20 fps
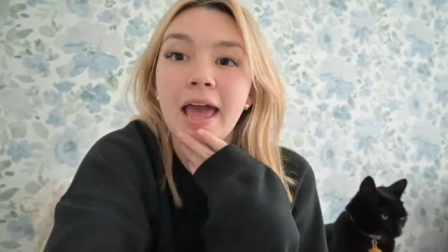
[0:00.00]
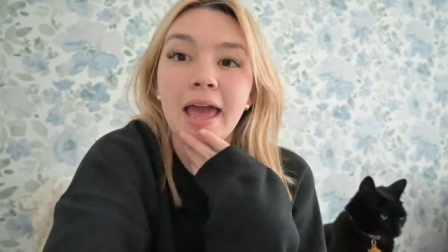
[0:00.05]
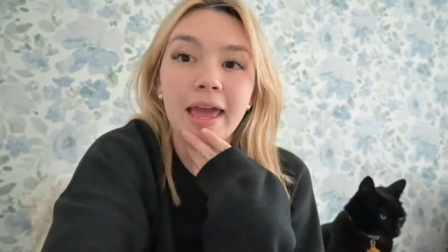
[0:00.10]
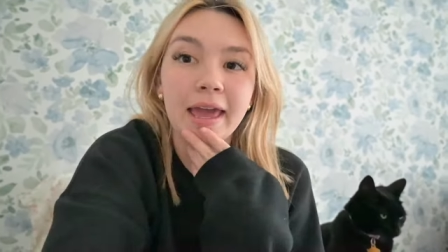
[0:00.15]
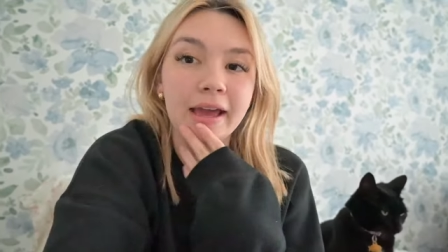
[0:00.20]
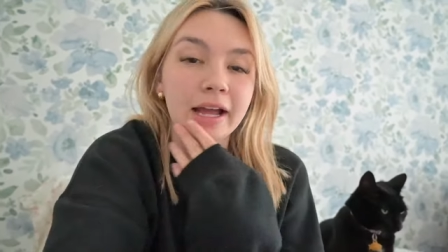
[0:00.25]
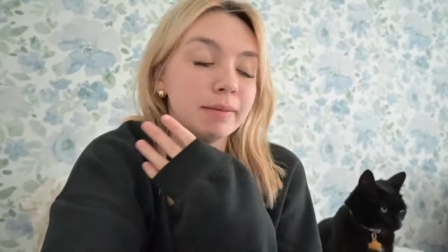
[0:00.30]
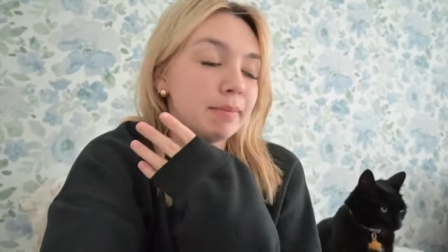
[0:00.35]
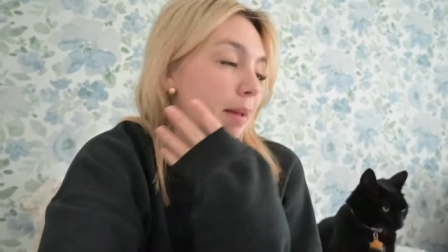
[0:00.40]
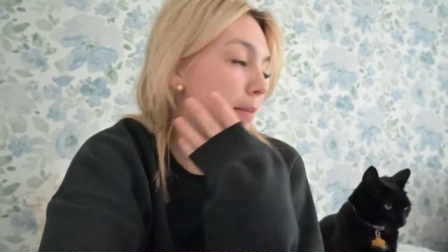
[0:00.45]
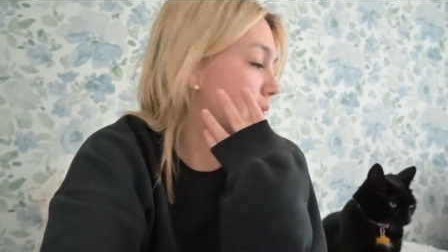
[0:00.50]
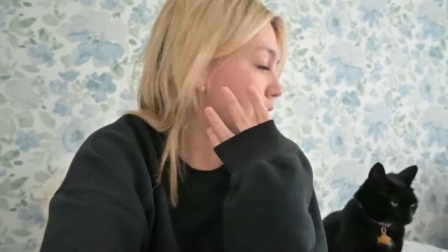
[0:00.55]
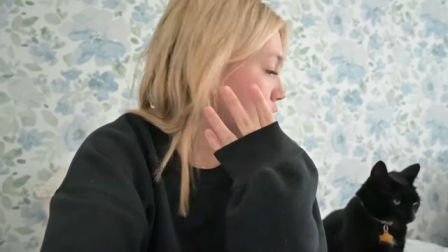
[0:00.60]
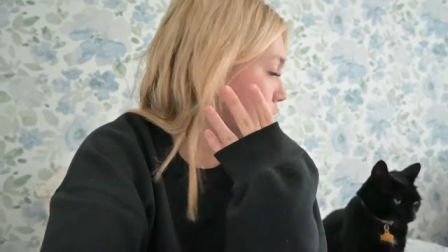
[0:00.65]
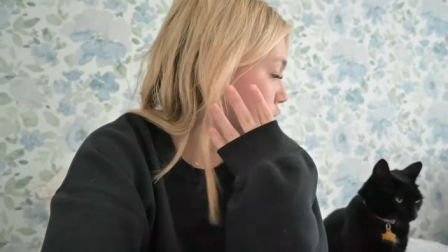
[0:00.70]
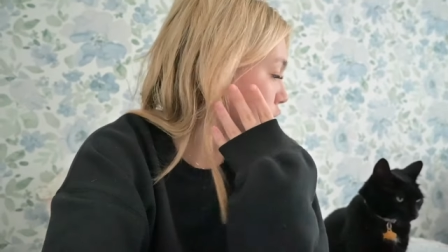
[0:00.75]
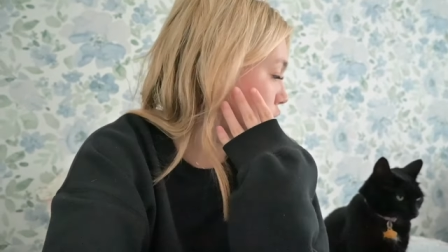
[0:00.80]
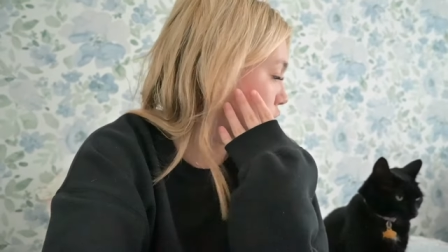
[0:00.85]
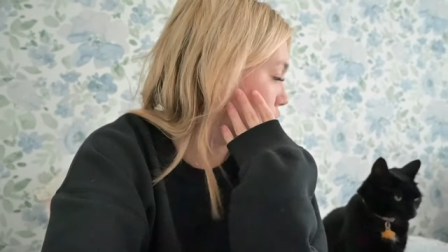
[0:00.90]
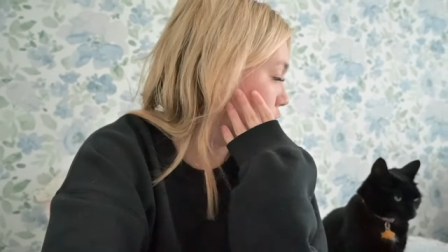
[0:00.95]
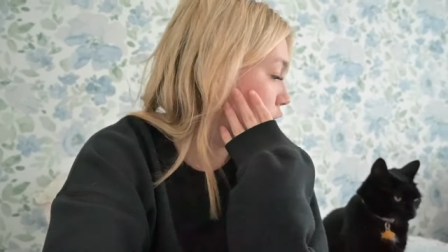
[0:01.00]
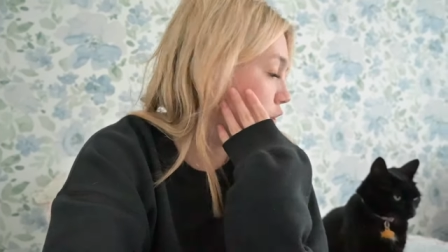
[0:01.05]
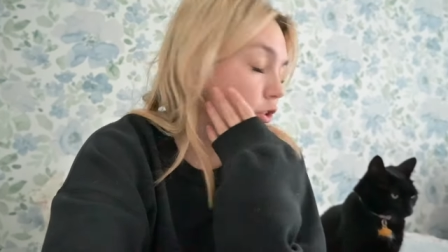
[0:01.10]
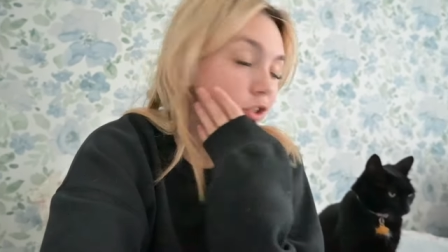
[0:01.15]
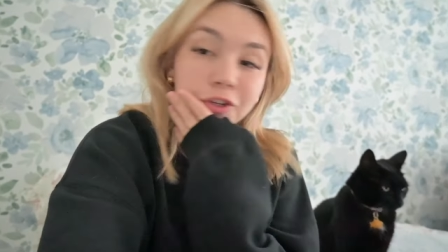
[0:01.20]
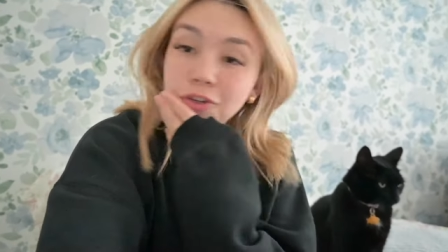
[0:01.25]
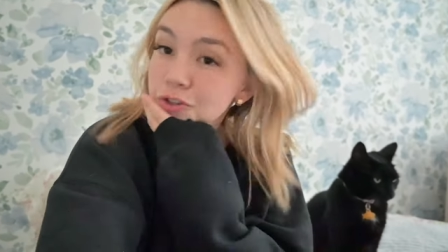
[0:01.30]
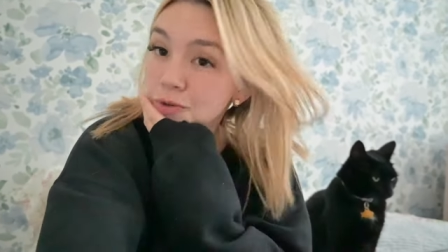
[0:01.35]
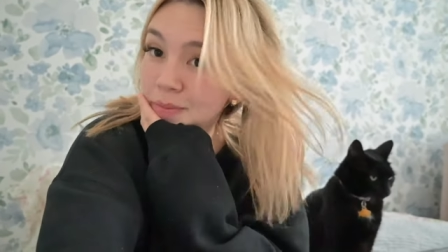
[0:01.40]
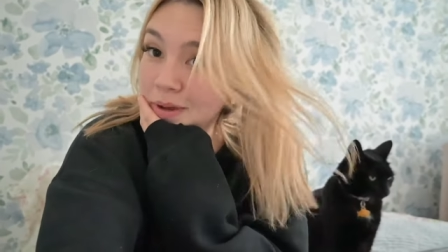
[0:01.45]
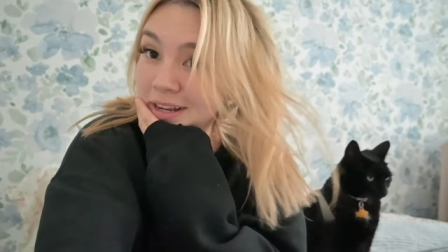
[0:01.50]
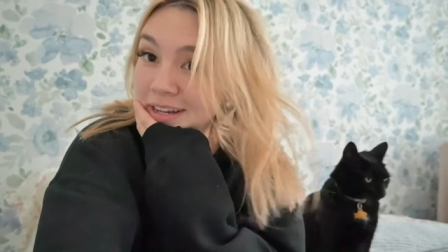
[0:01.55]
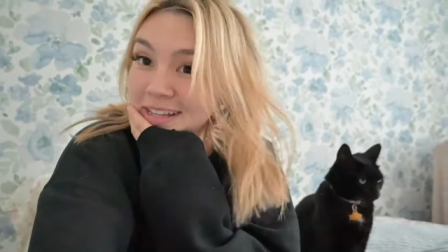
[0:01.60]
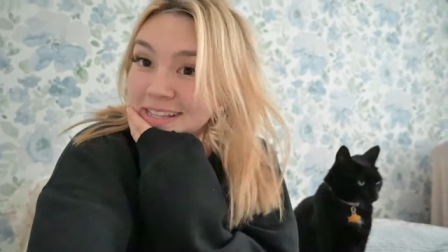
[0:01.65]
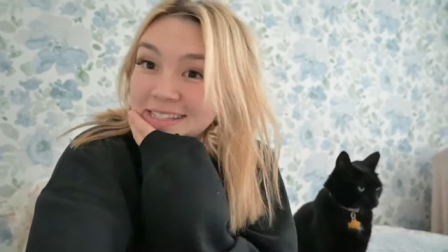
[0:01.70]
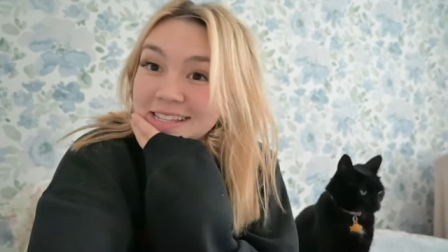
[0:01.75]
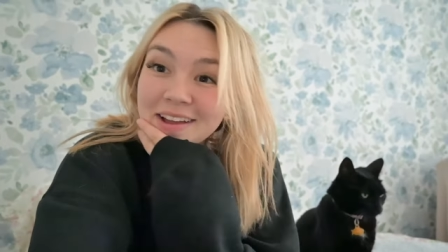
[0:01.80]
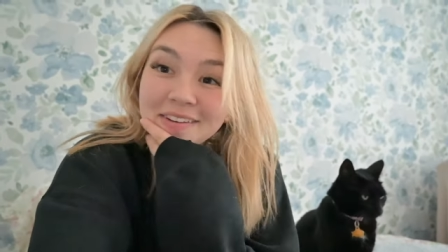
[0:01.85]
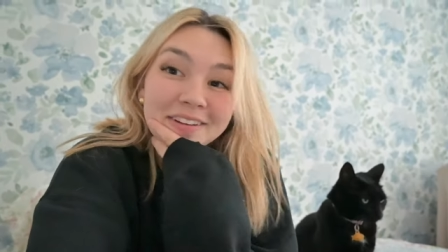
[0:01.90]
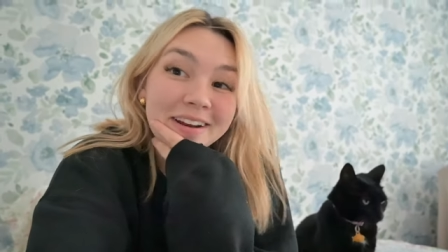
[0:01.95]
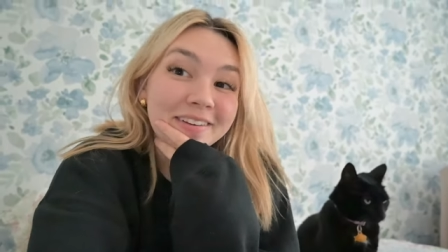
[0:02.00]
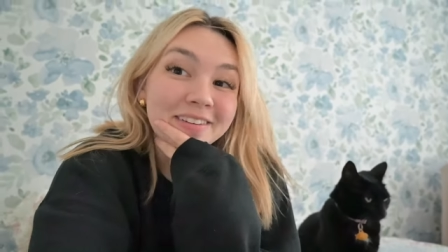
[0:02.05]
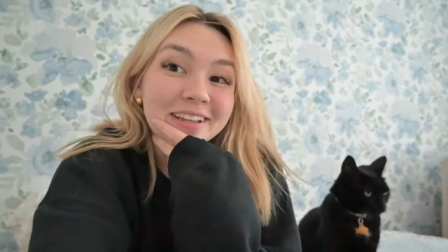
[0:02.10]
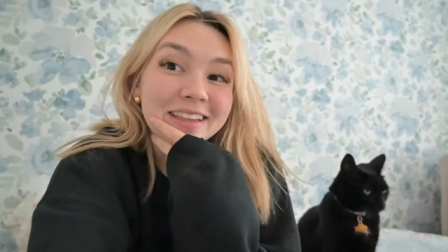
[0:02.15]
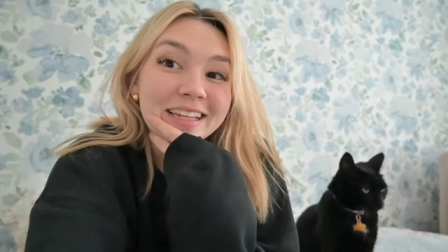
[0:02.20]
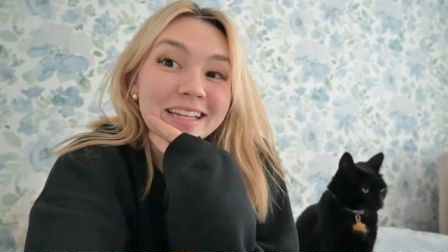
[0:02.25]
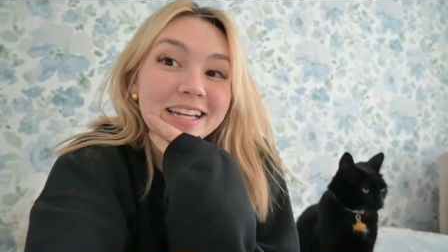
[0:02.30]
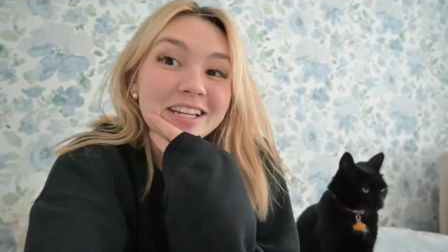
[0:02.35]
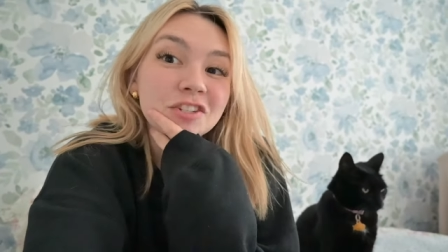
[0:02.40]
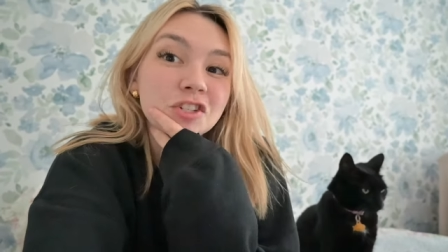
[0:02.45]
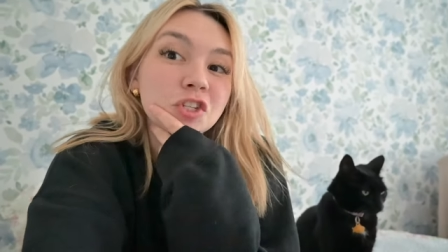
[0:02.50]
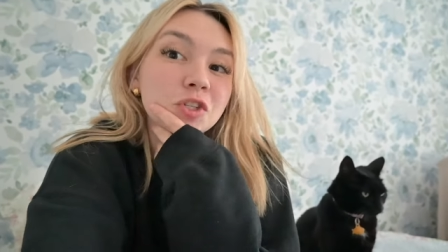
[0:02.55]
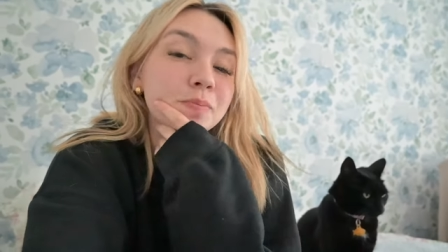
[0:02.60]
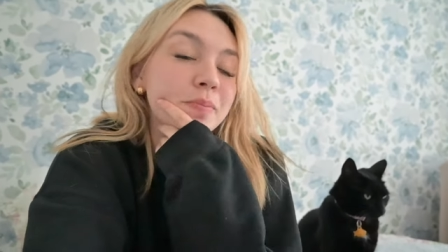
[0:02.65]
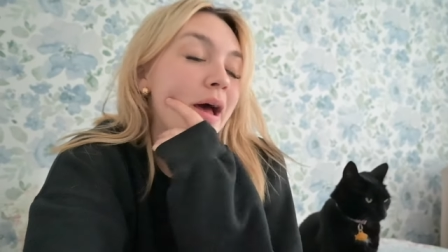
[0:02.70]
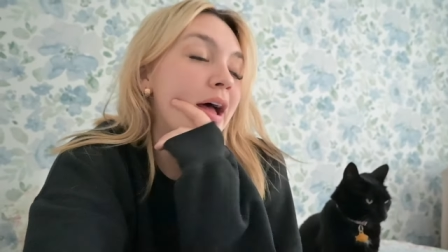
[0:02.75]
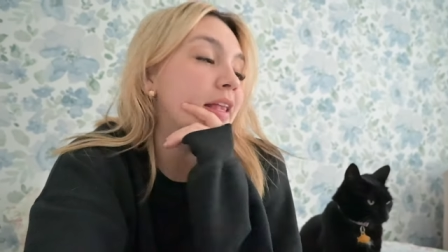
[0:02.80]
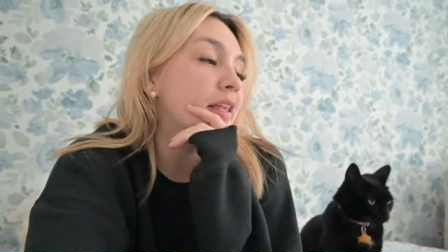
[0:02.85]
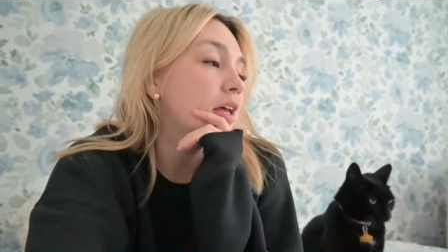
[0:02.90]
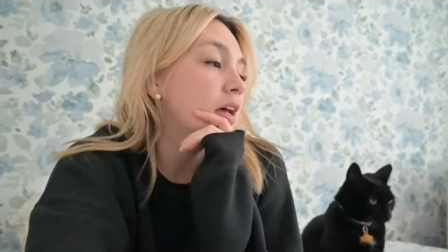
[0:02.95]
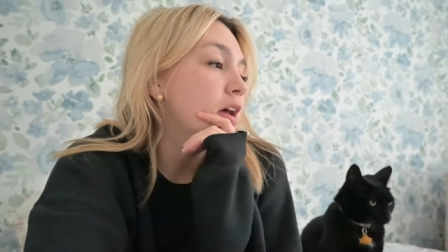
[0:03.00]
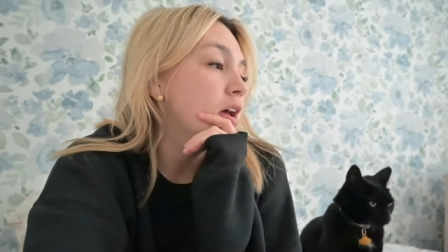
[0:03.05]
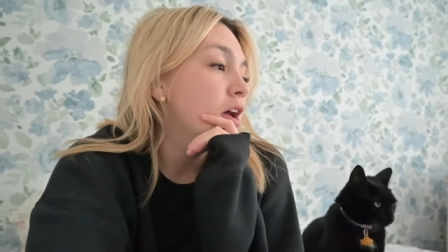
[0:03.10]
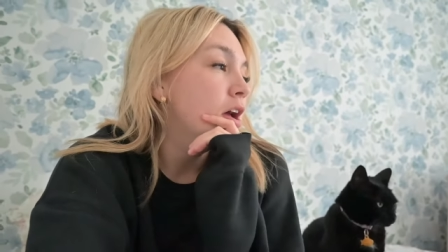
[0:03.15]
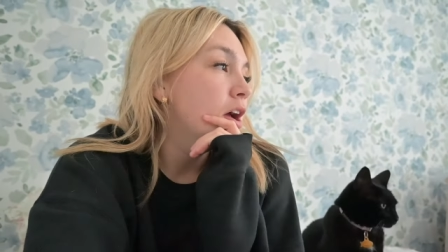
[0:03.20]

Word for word: and my personal social media stuff and everything has just been